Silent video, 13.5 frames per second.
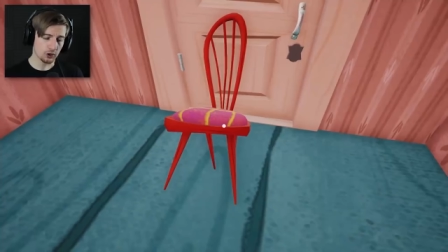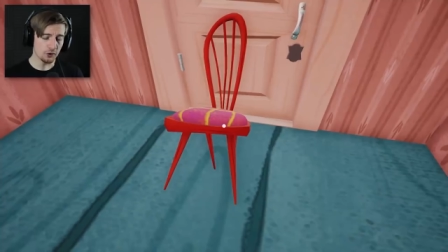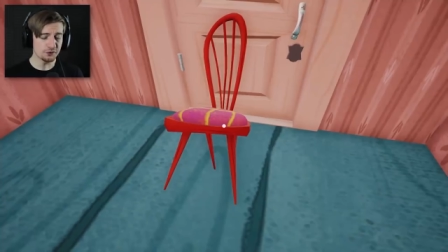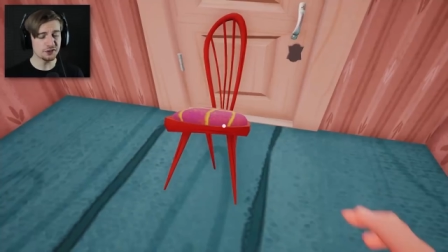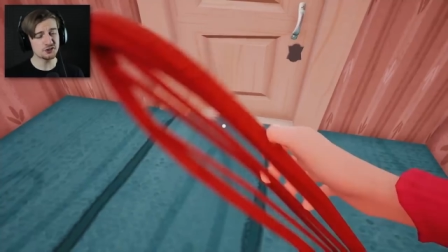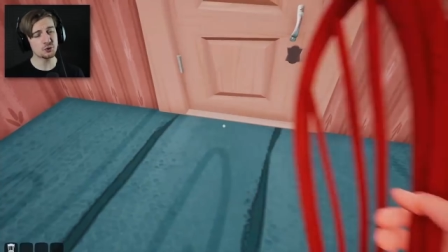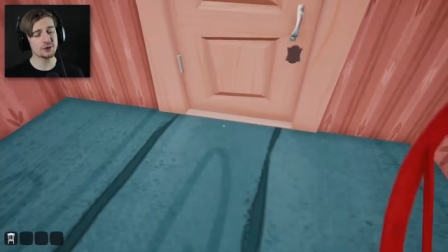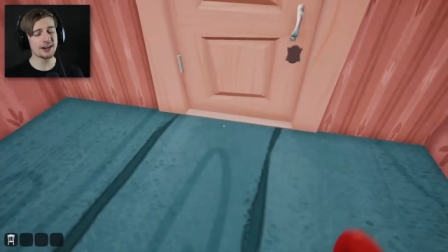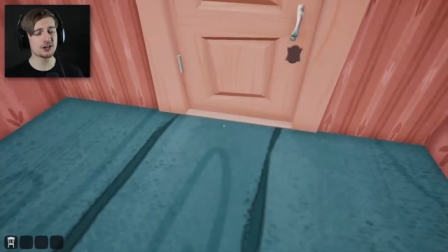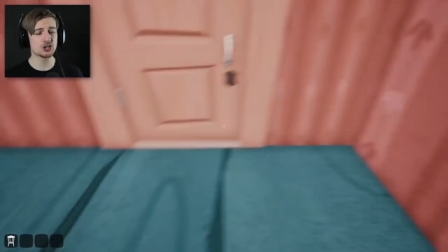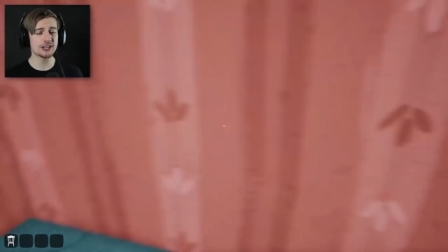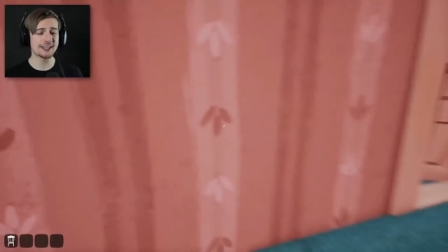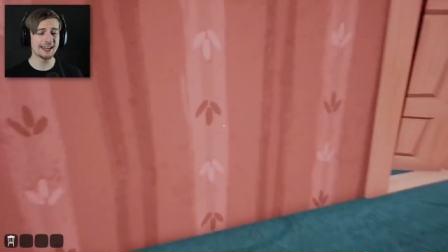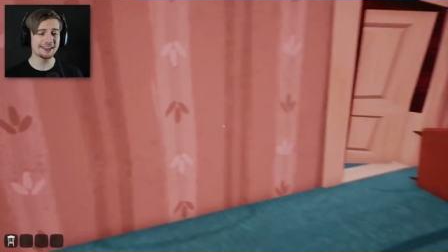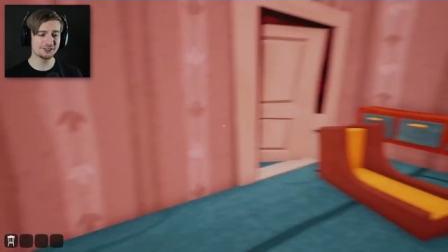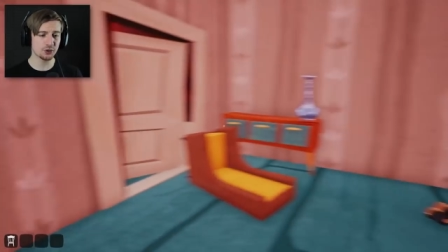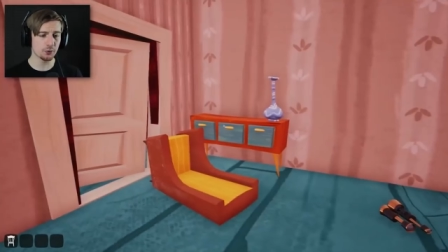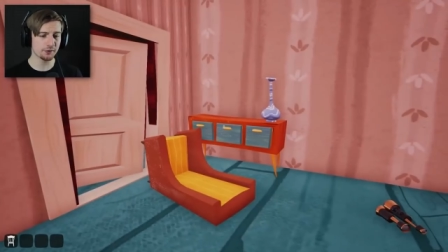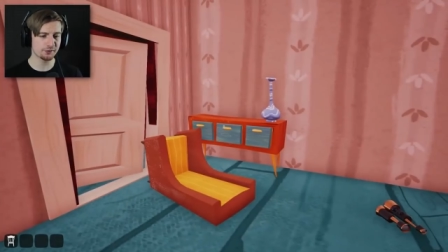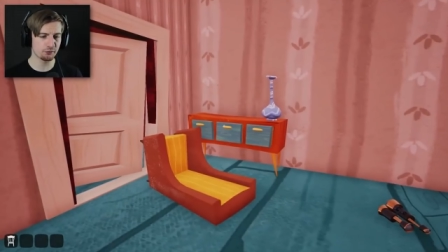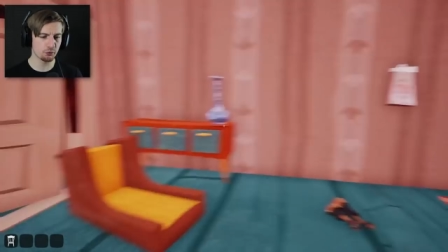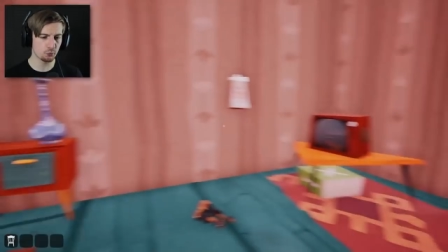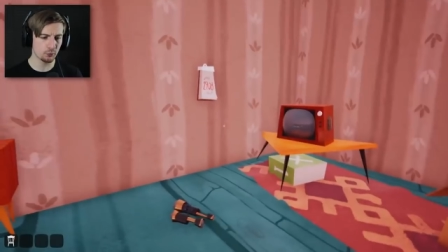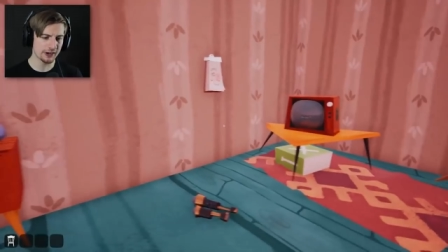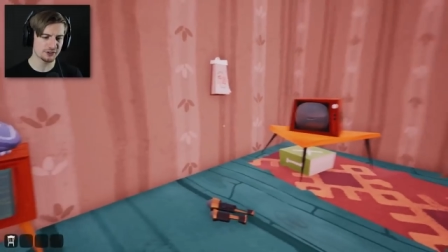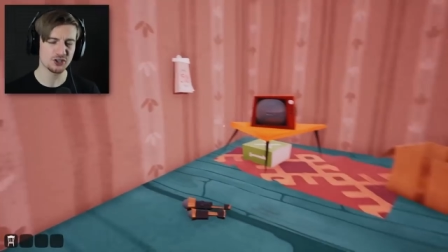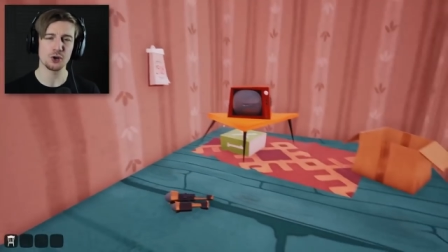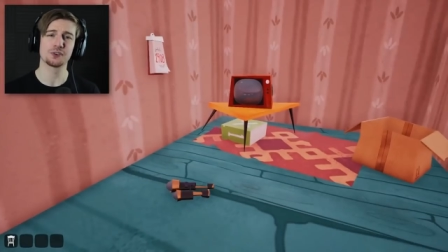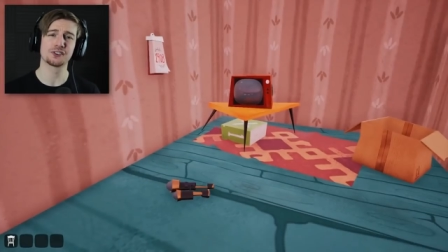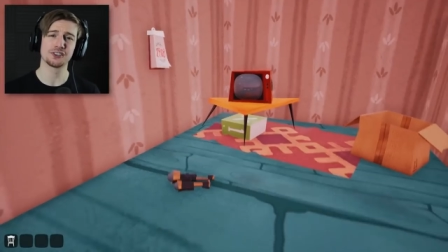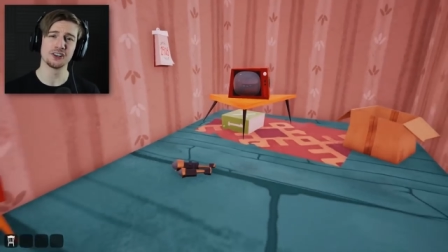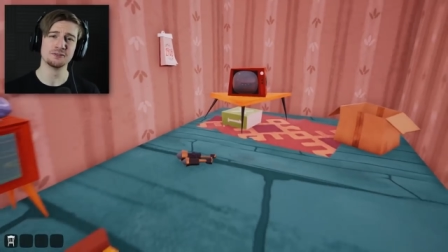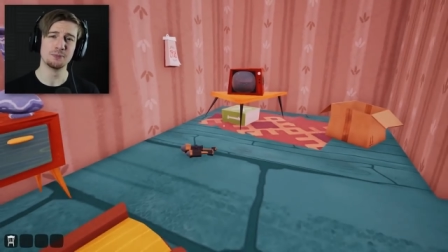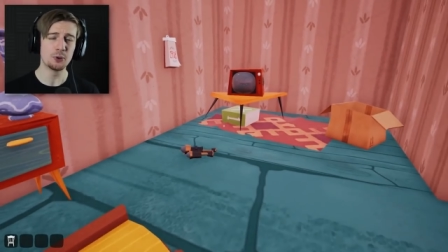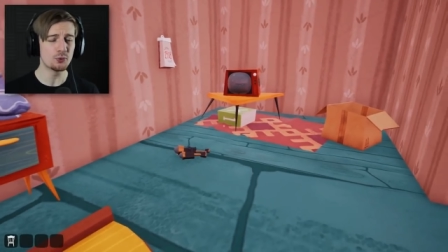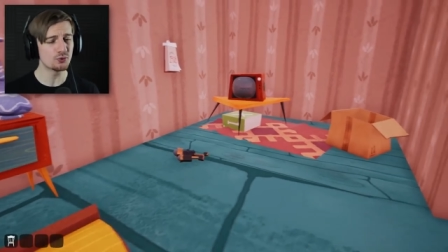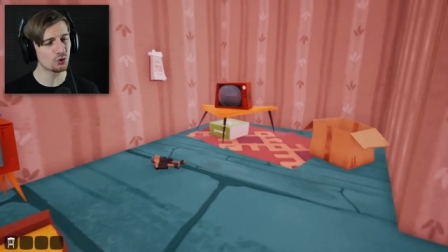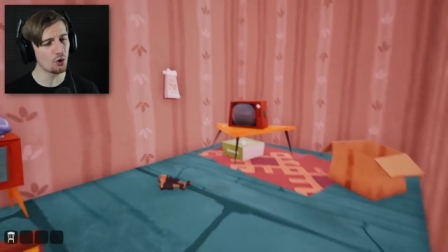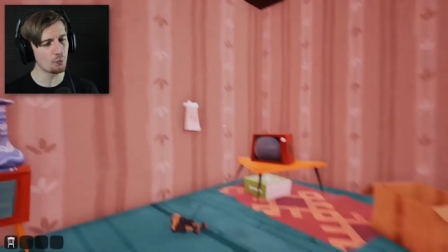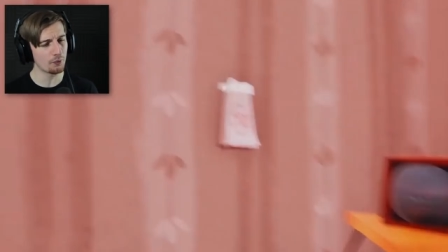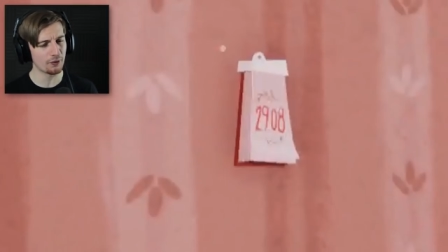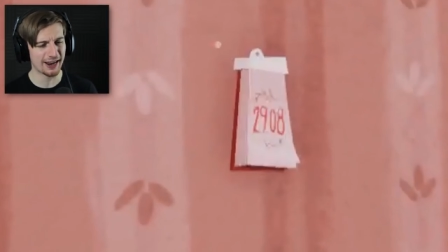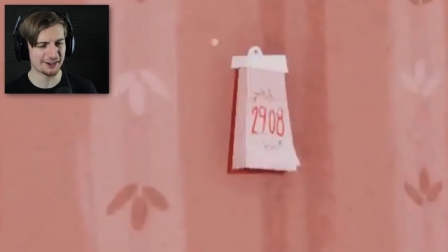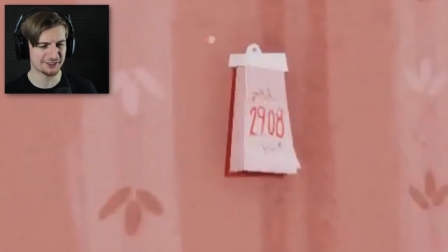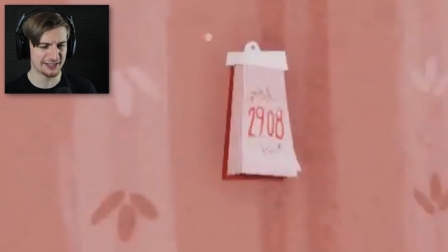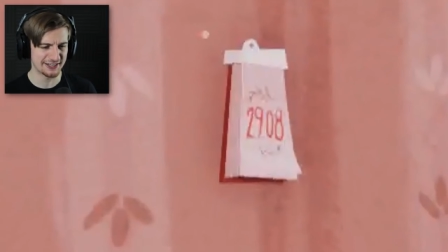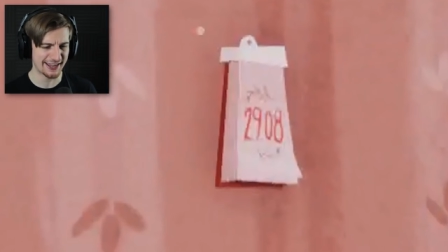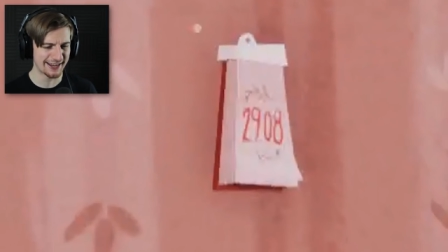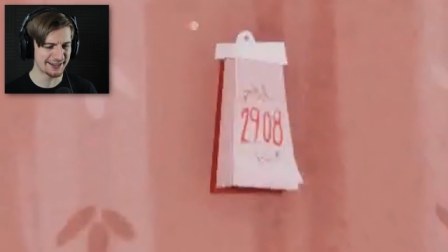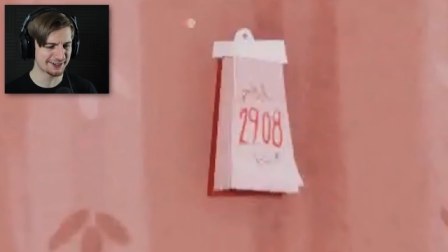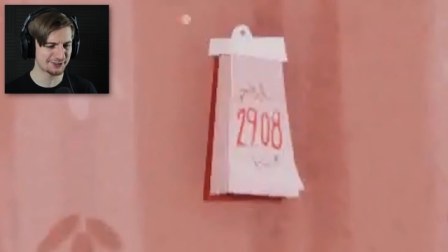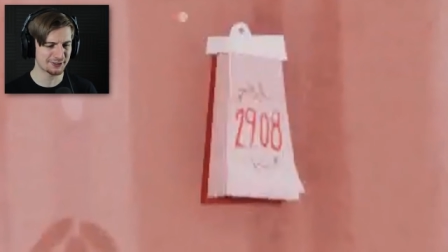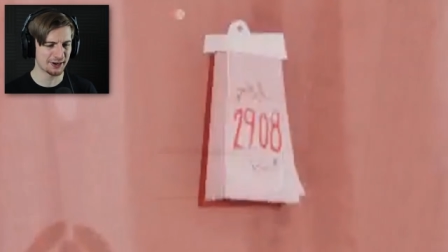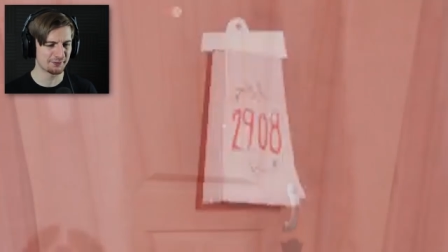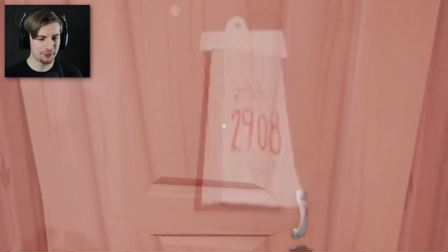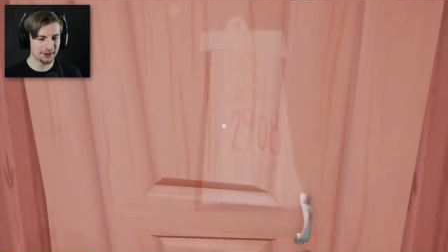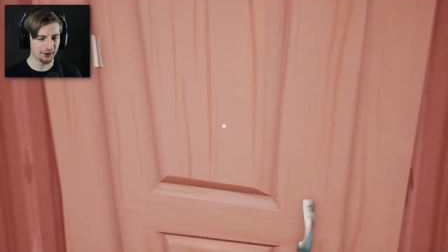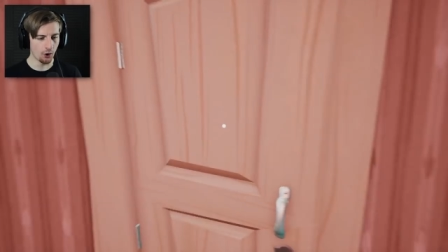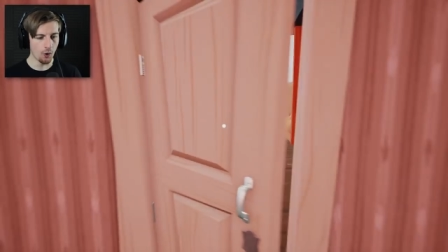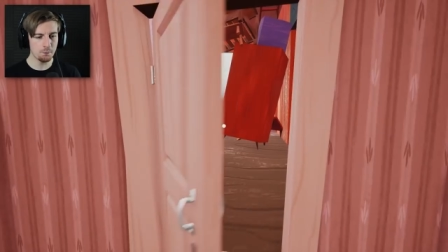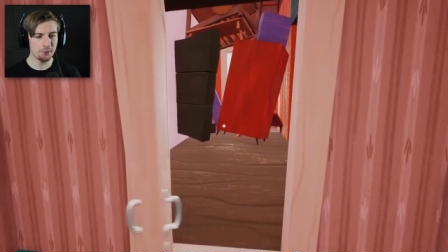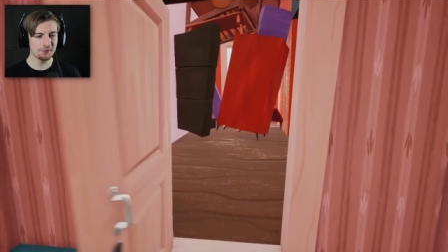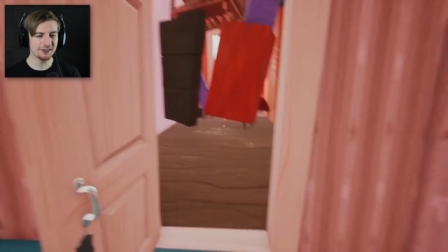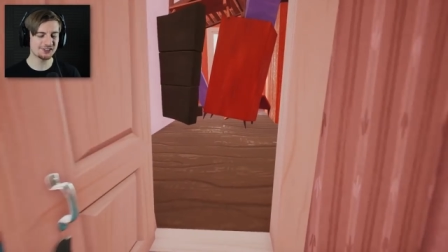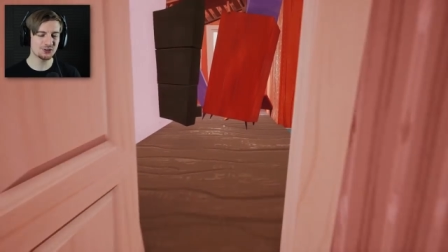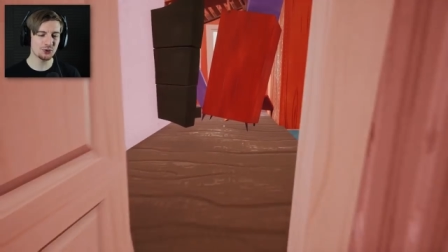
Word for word: closest you can actually get is going through the weird, you know, sun-moon door where it has the date and stuff. We can open this